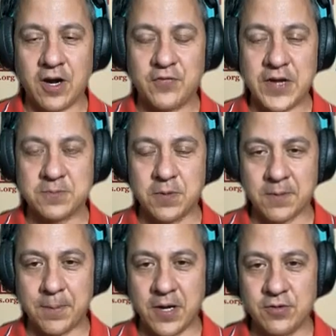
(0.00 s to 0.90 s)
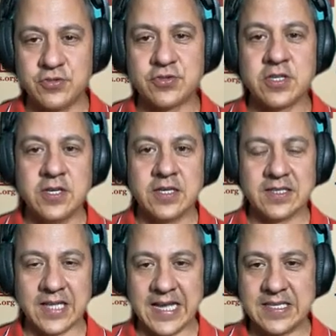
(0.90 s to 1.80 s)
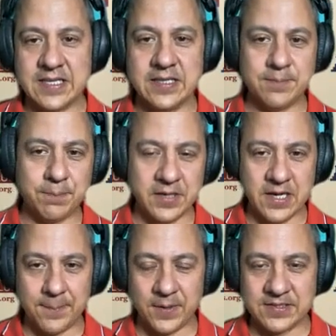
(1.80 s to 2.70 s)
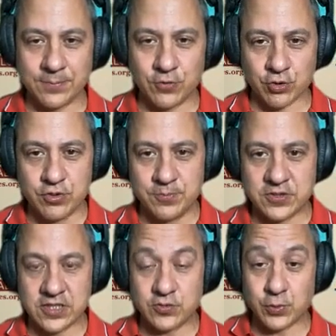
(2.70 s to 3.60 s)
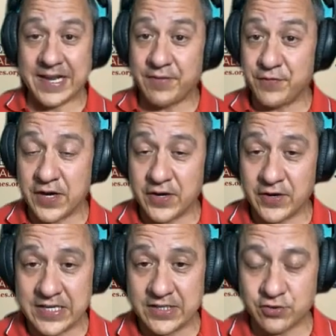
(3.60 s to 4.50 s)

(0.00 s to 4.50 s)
Our Facebook post, like it, put it up on some groups, because we're going to have a very